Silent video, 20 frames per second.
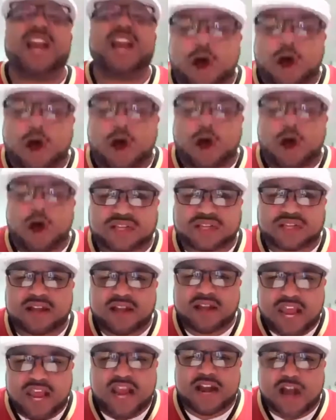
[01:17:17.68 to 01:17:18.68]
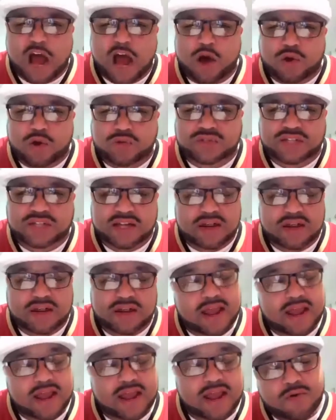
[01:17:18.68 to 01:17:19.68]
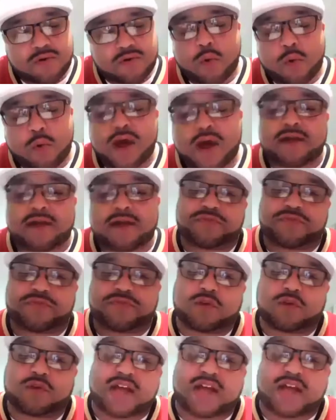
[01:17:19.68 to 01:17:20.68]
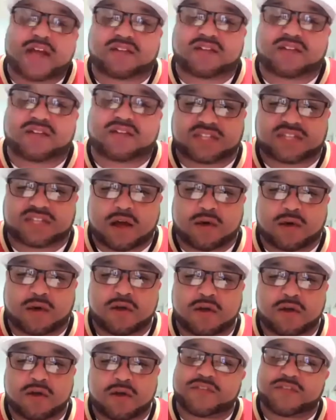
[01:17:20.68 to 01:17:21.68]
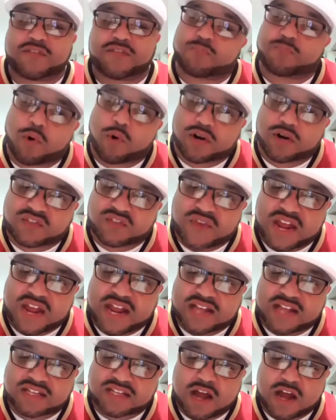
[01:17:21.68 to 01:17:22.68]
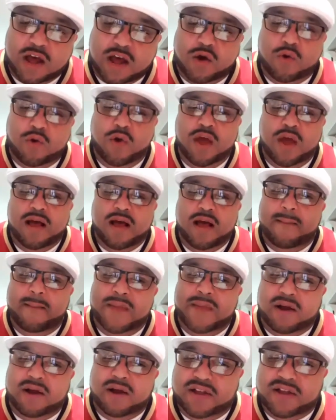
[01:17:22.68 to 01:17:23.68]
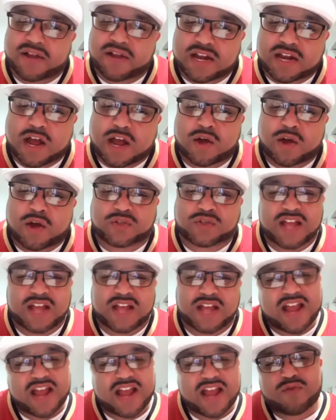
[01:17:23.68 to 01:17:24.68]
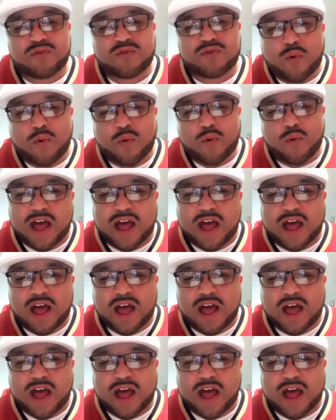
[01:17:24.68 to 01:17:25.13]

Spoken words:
He knows. He knows. And you know what? The rest of us know. The sports fans know, America knows, and you know what?